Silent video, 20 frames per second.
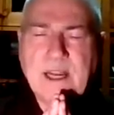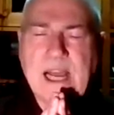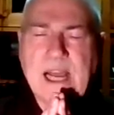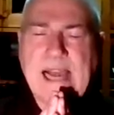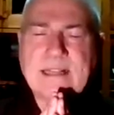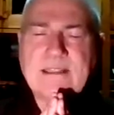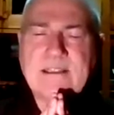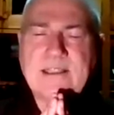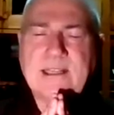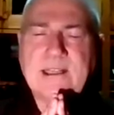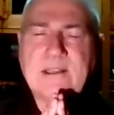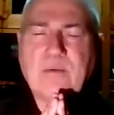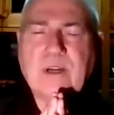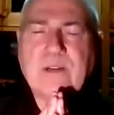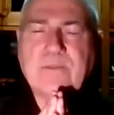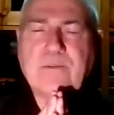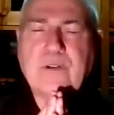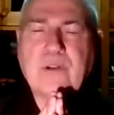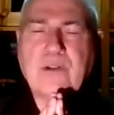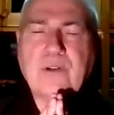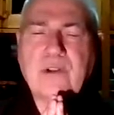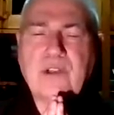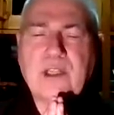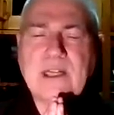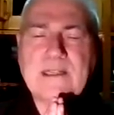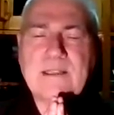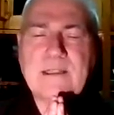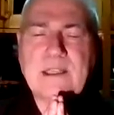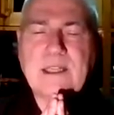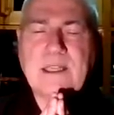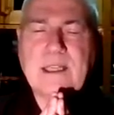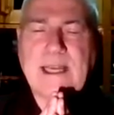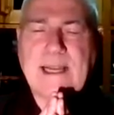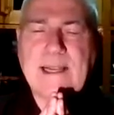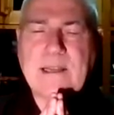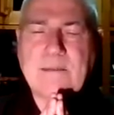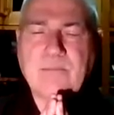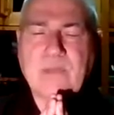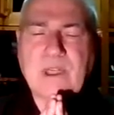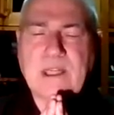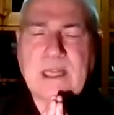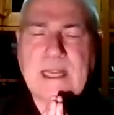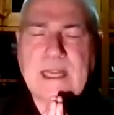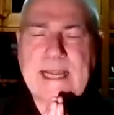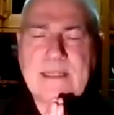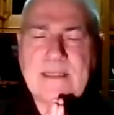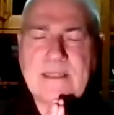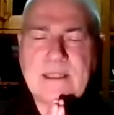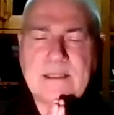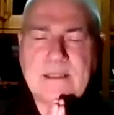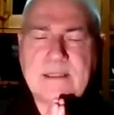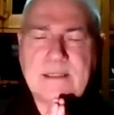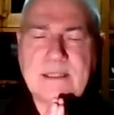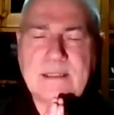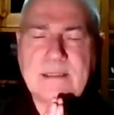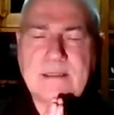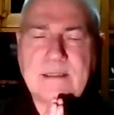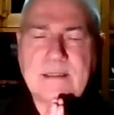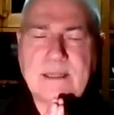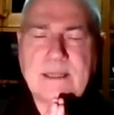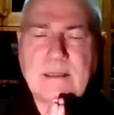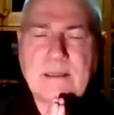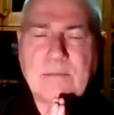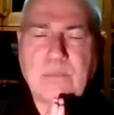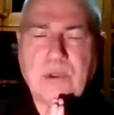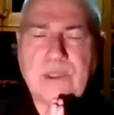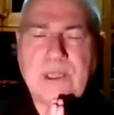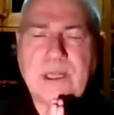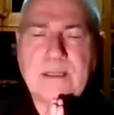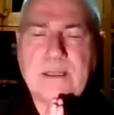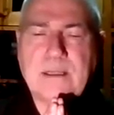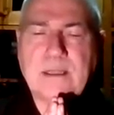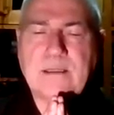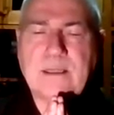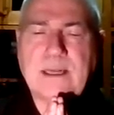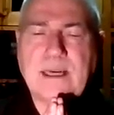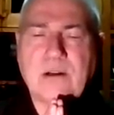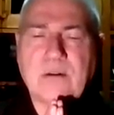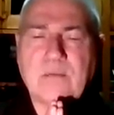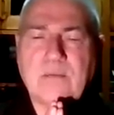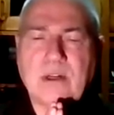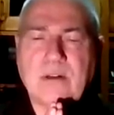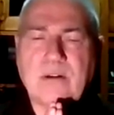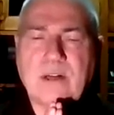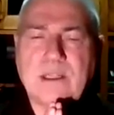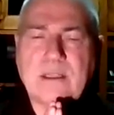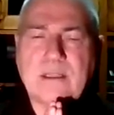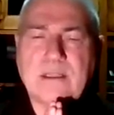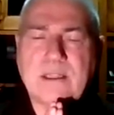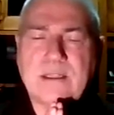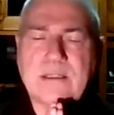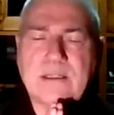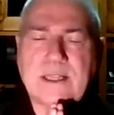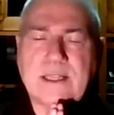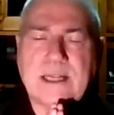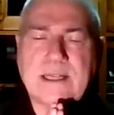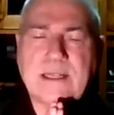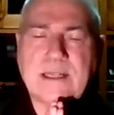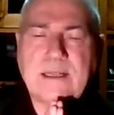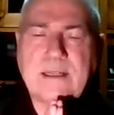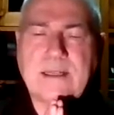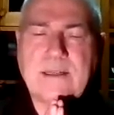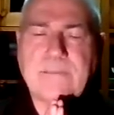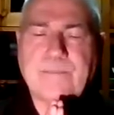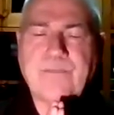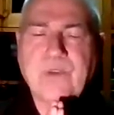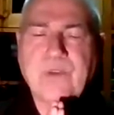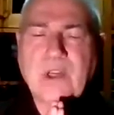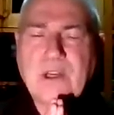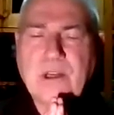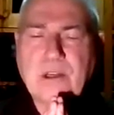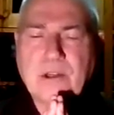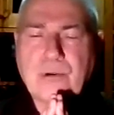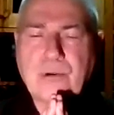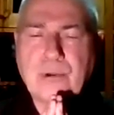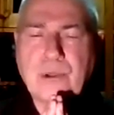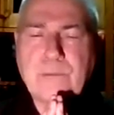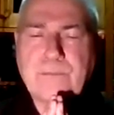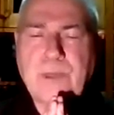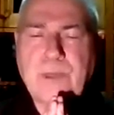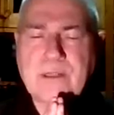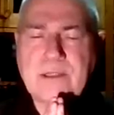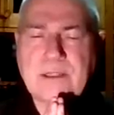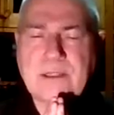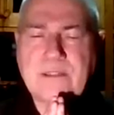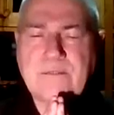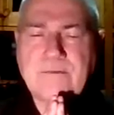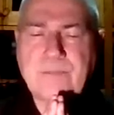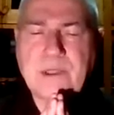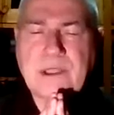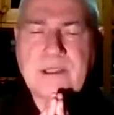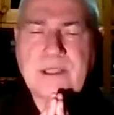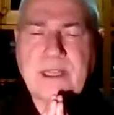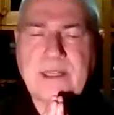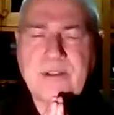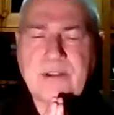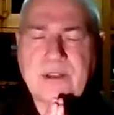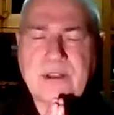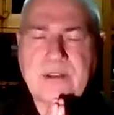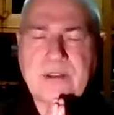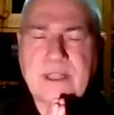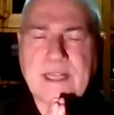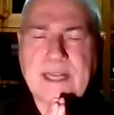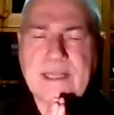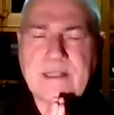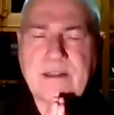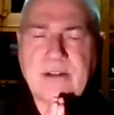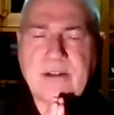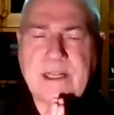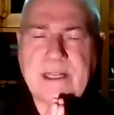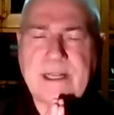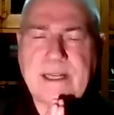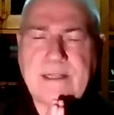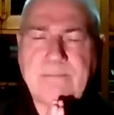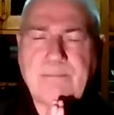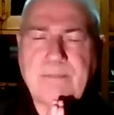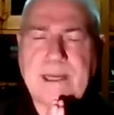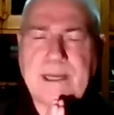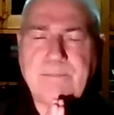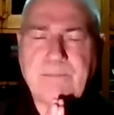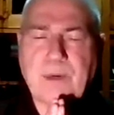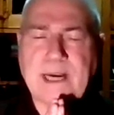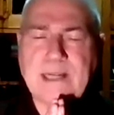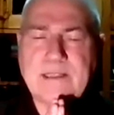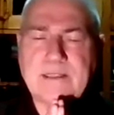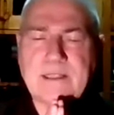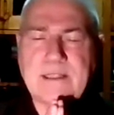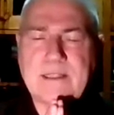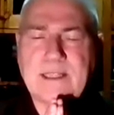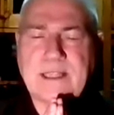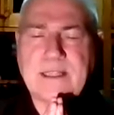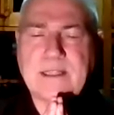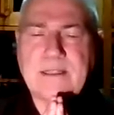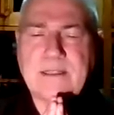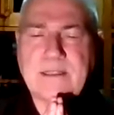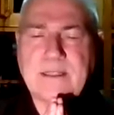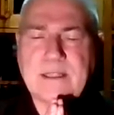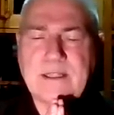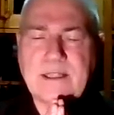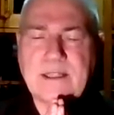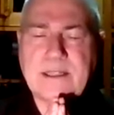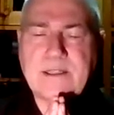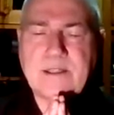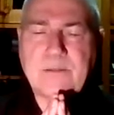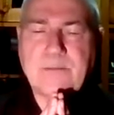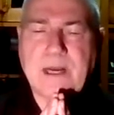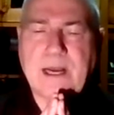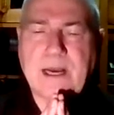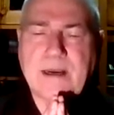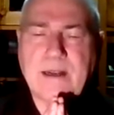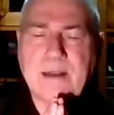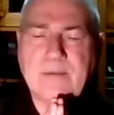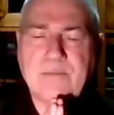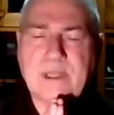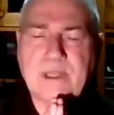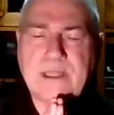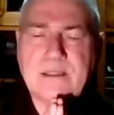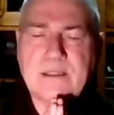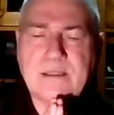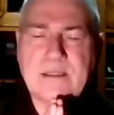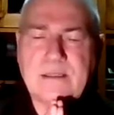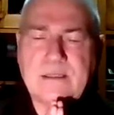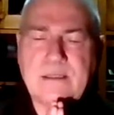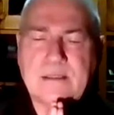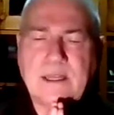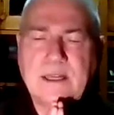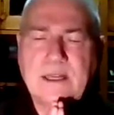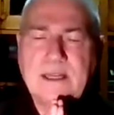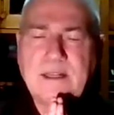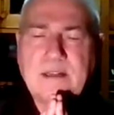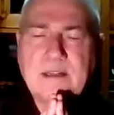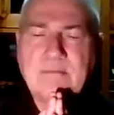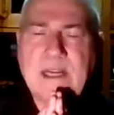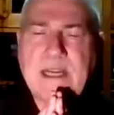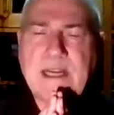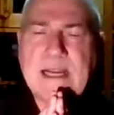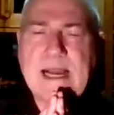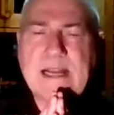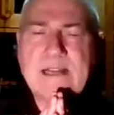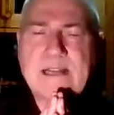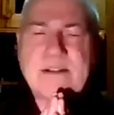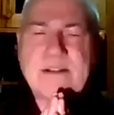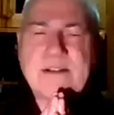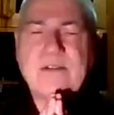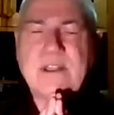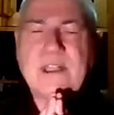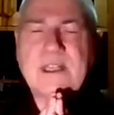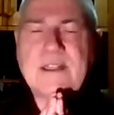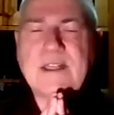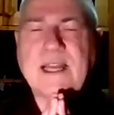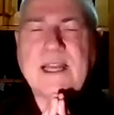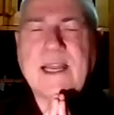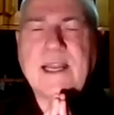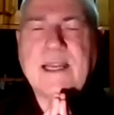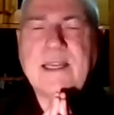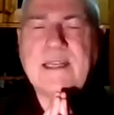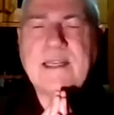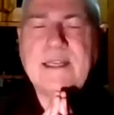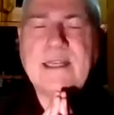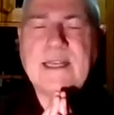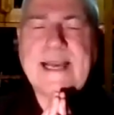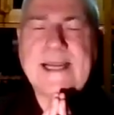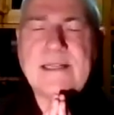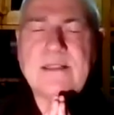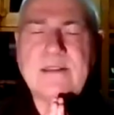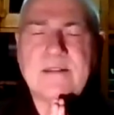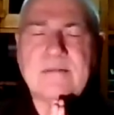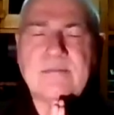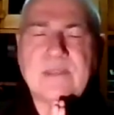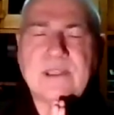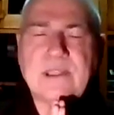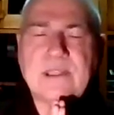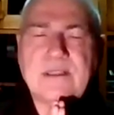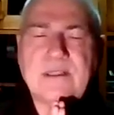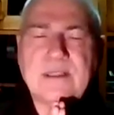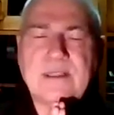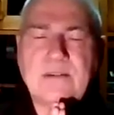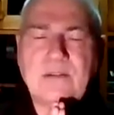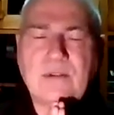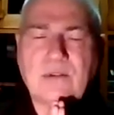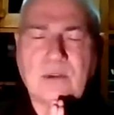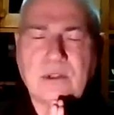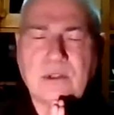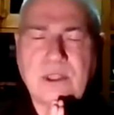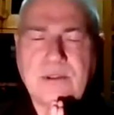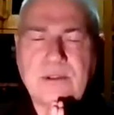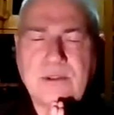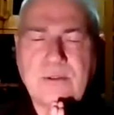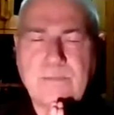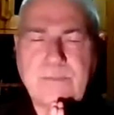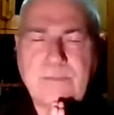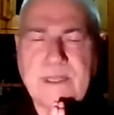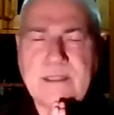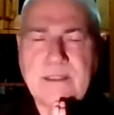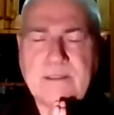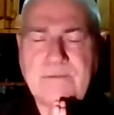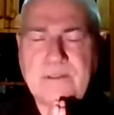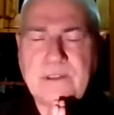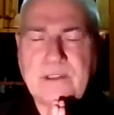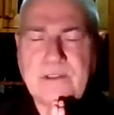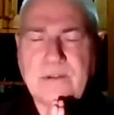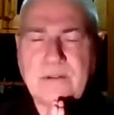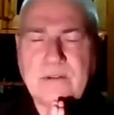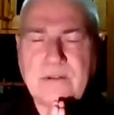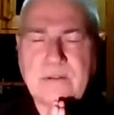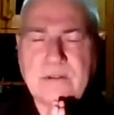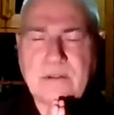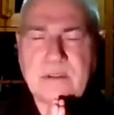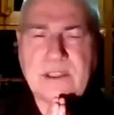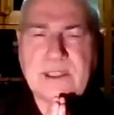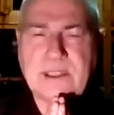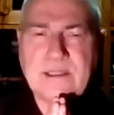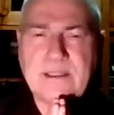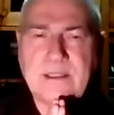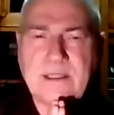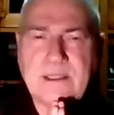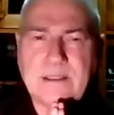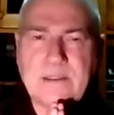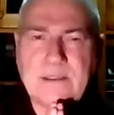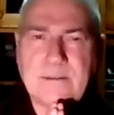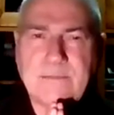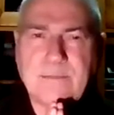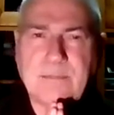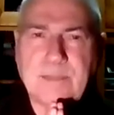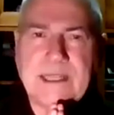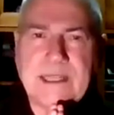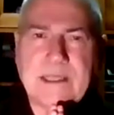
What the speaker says: I take refuge until I am enlightened in the Buddha, the Dharma, and the Sangha. Through the positive potential I create by practicing the 6 paramitas, may I soon attain enlightenment in order to benefit all sentient beings.